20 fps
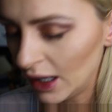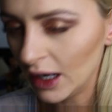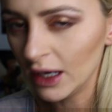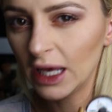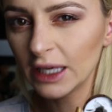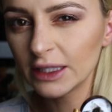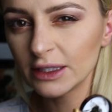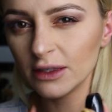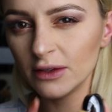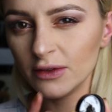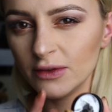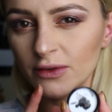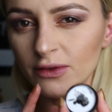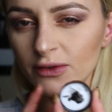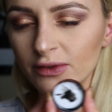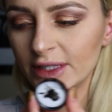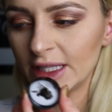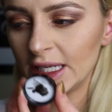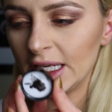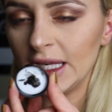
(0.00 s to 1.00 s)
I like to
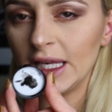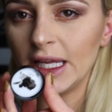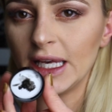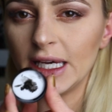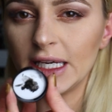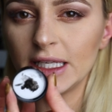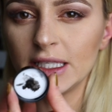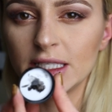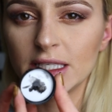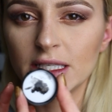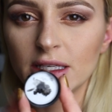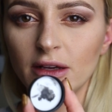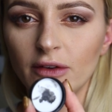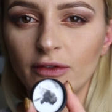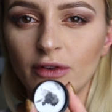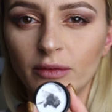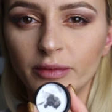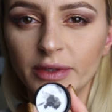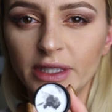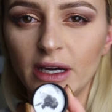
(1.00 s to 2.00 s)
use the lid
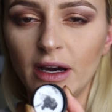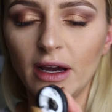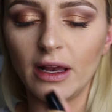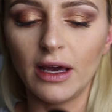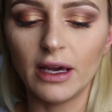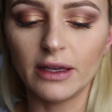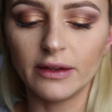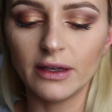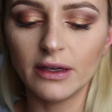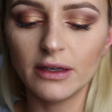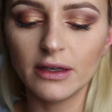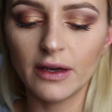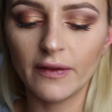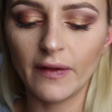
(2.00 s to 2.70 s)
from the eyeliner,